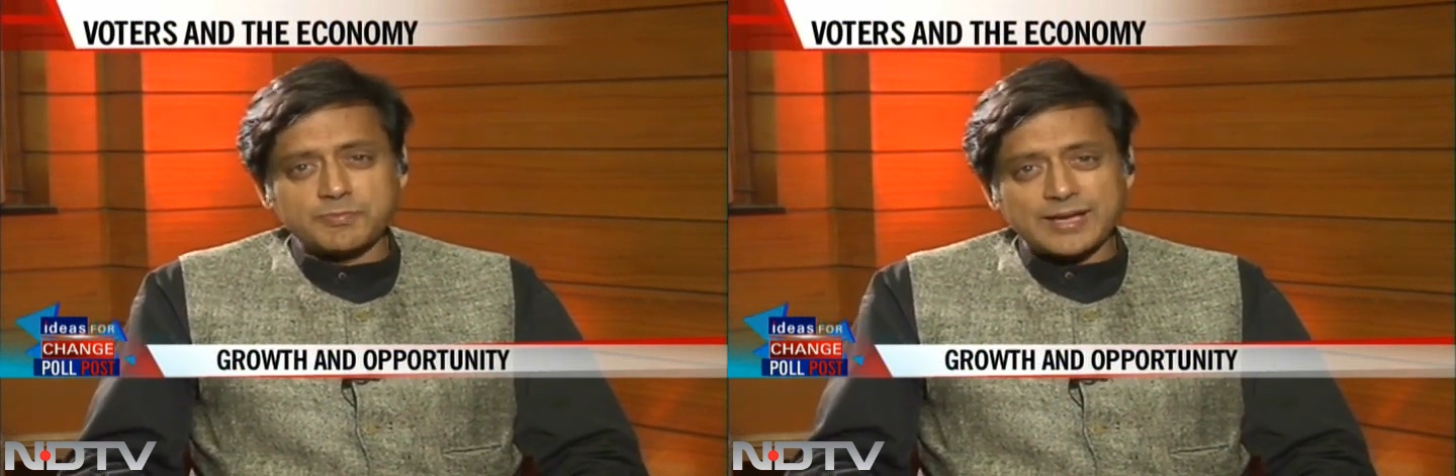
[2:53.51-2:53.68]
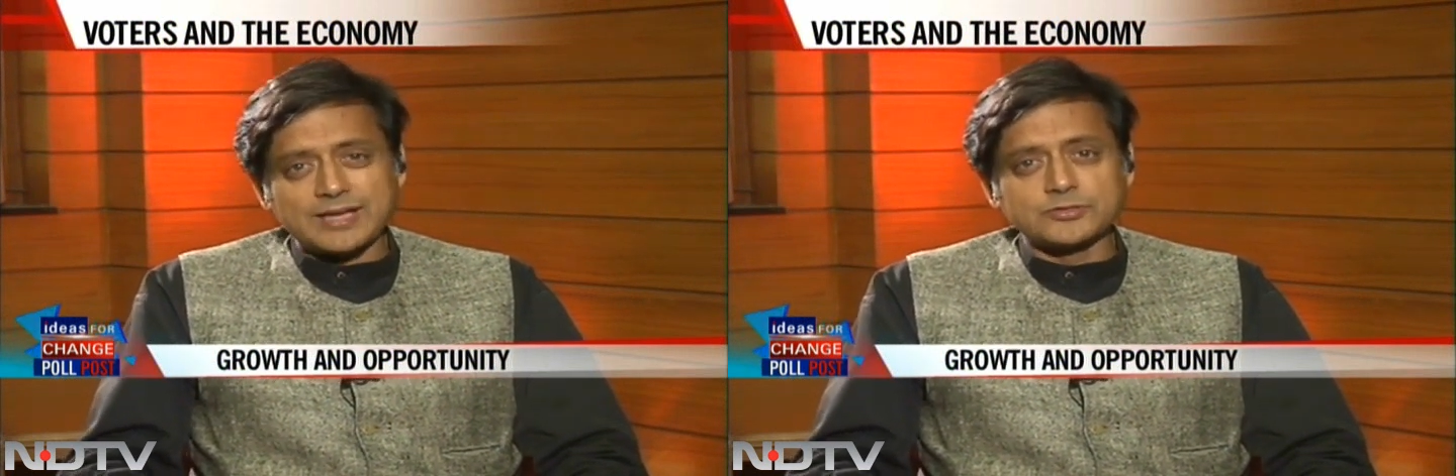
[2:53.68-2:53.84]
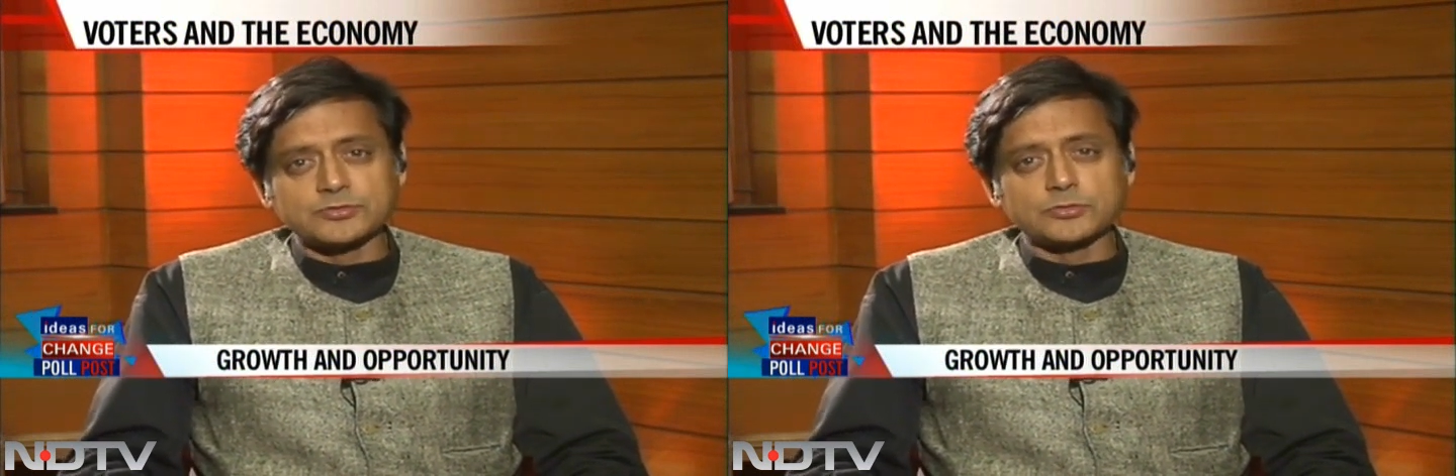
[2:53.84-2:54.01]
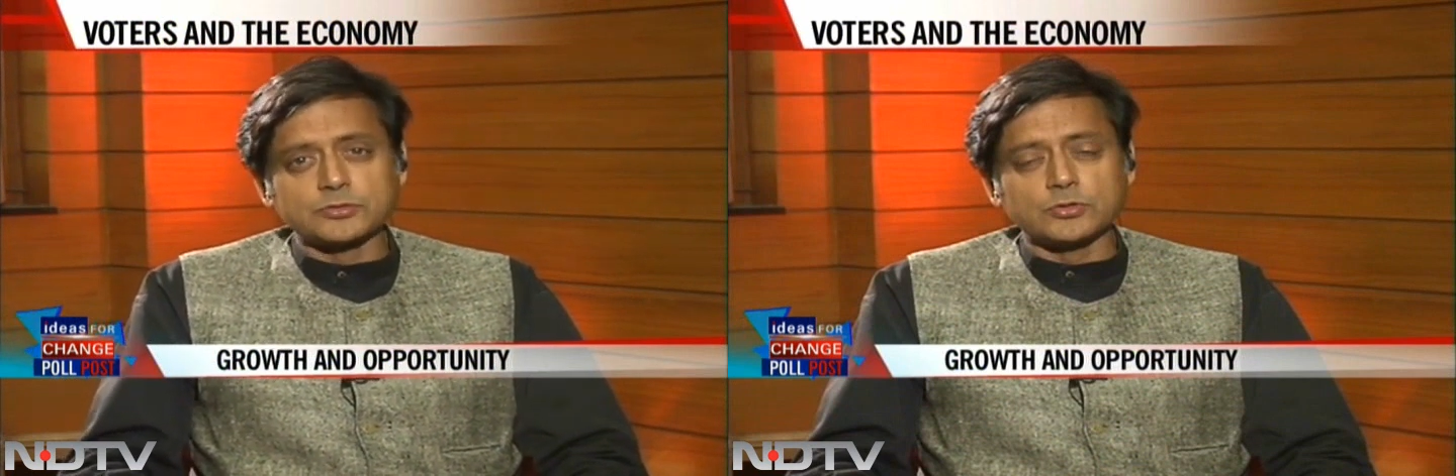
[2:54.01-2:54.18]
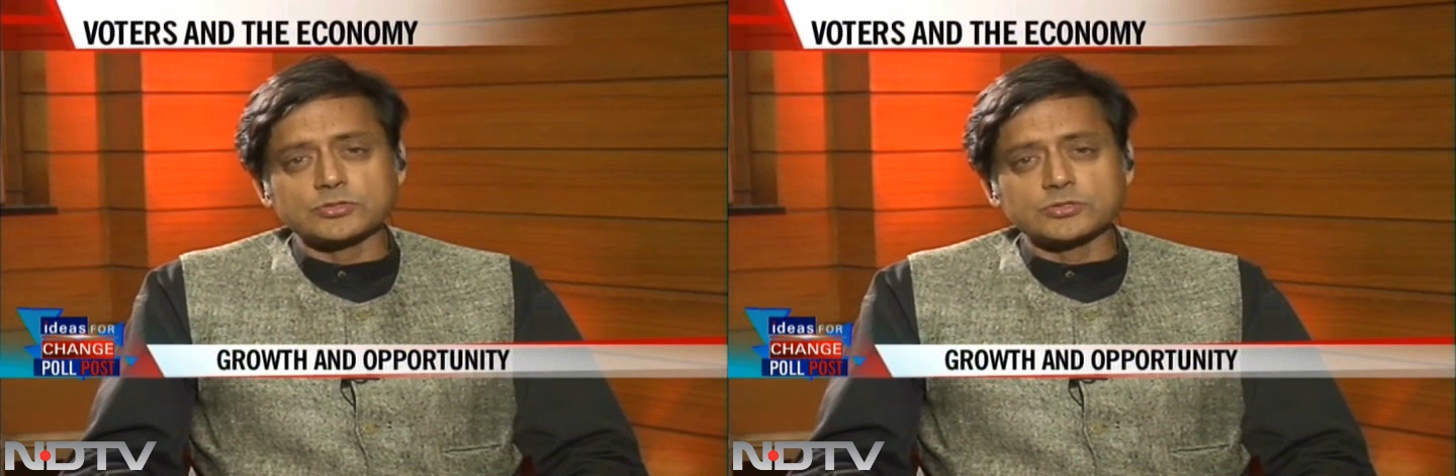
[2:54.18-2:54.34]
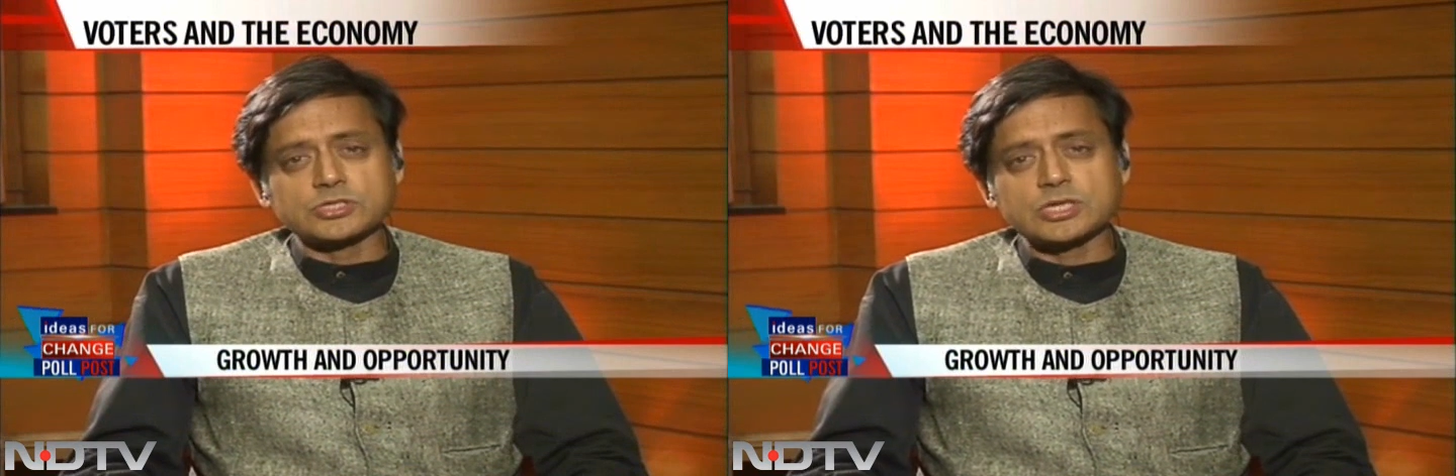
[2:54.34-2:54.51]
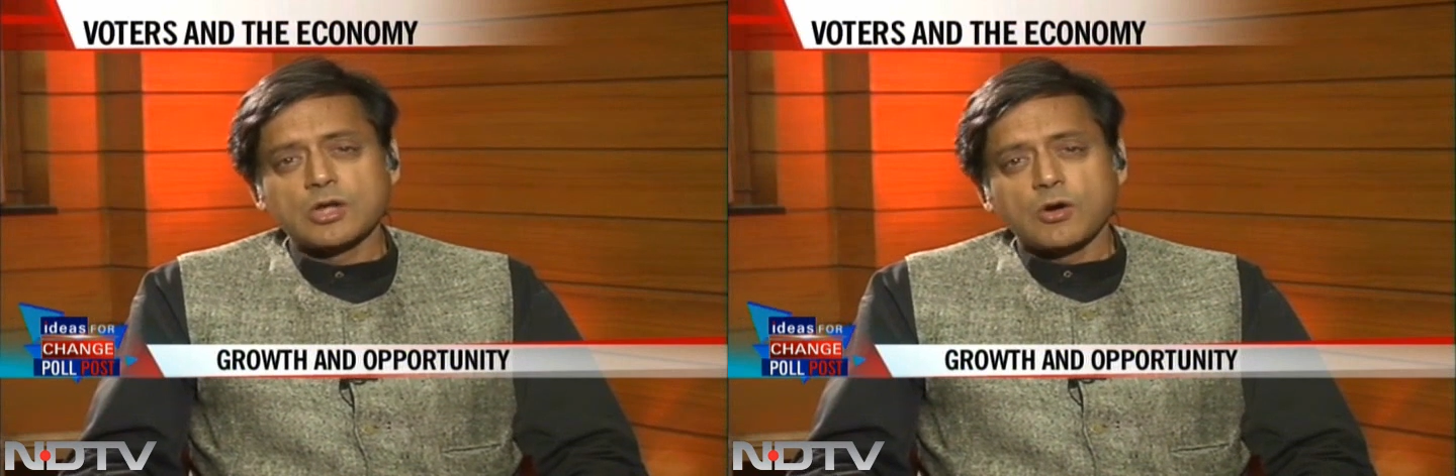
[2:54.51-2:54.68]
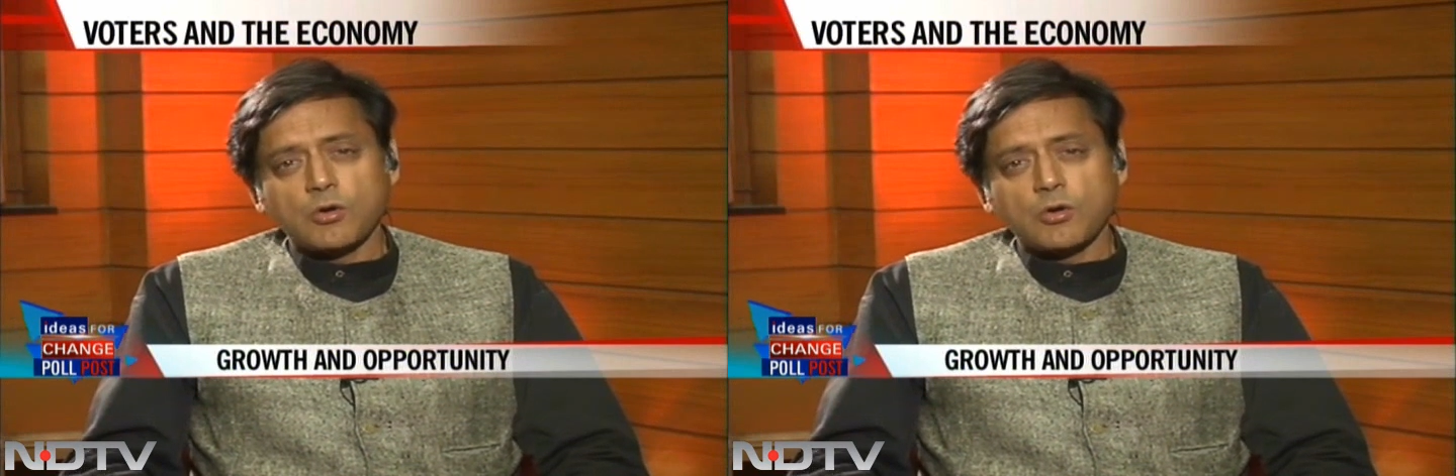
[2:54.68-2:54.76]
bad roads,